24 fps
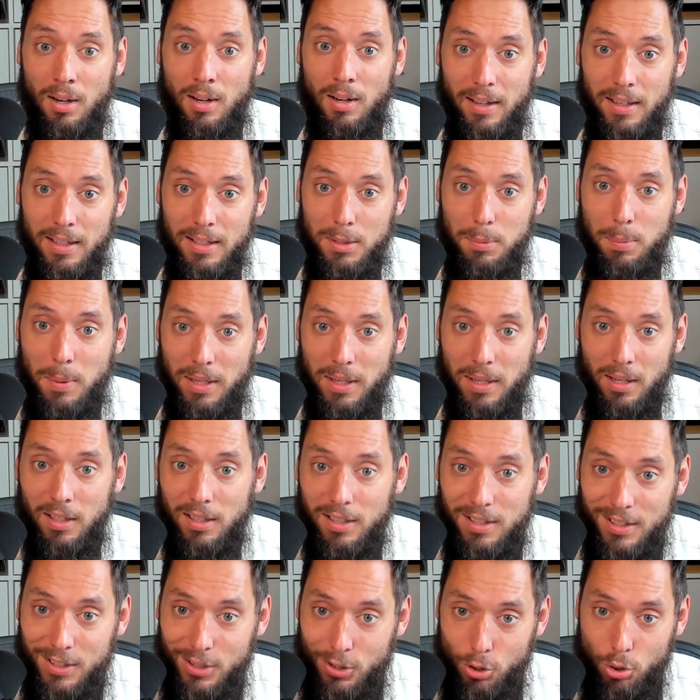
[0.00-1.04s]
is
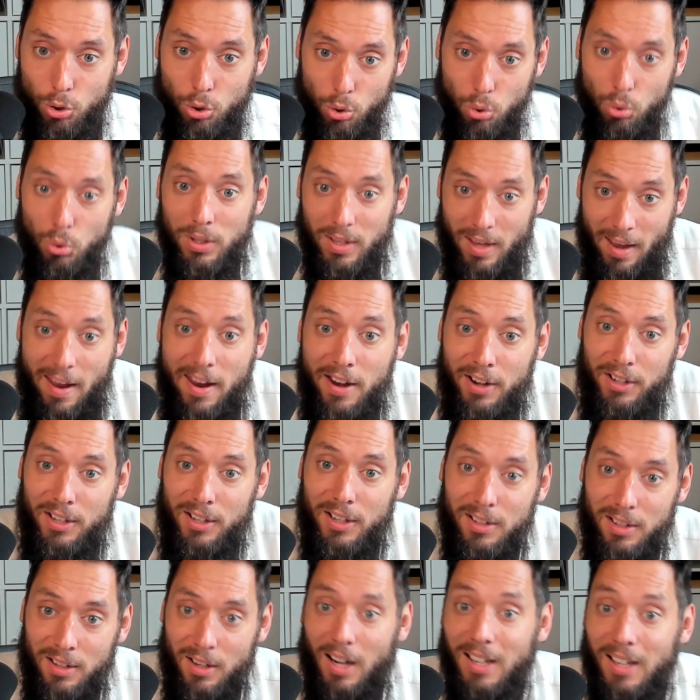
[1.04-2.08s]
because you
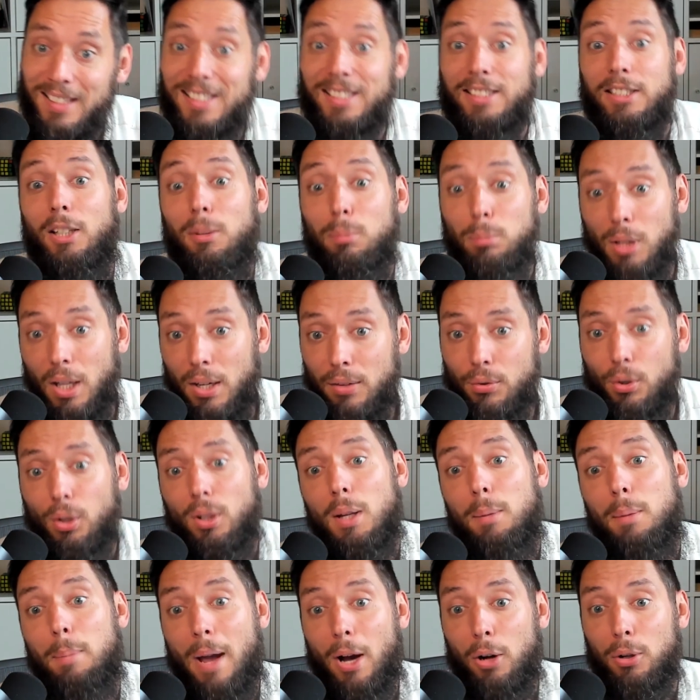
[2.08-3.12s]
care on some level
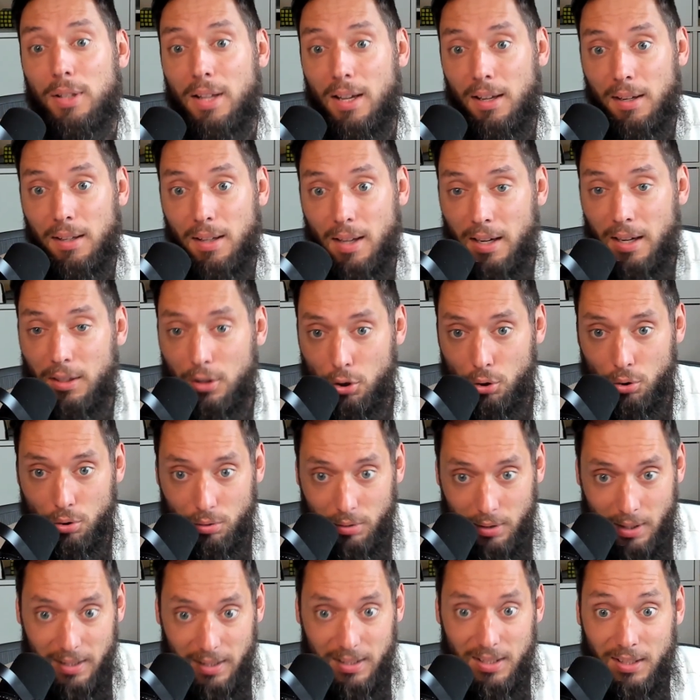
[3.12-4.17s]
about getting ahead,
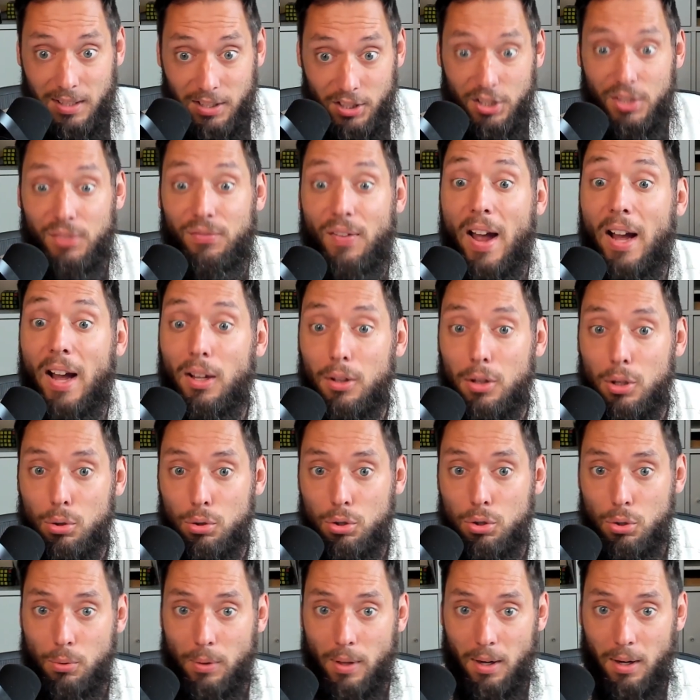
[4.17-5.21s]
that there's value
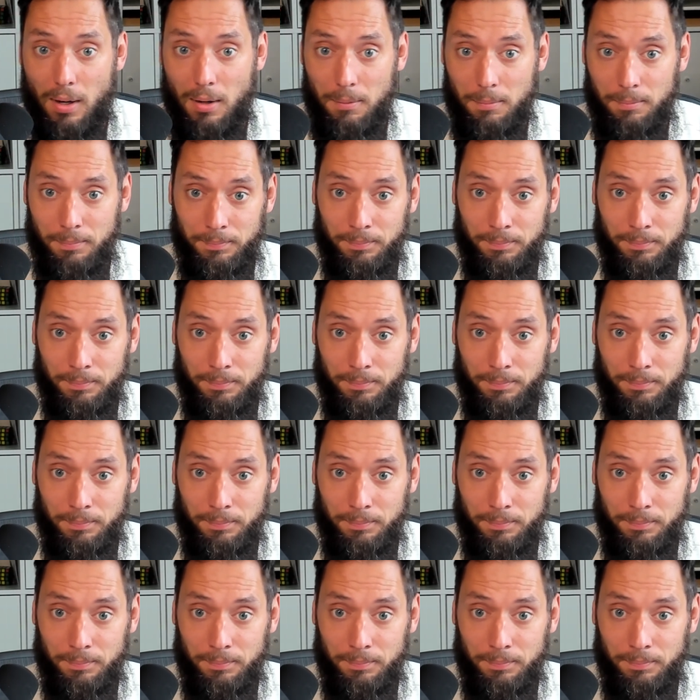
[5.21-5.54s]
to that.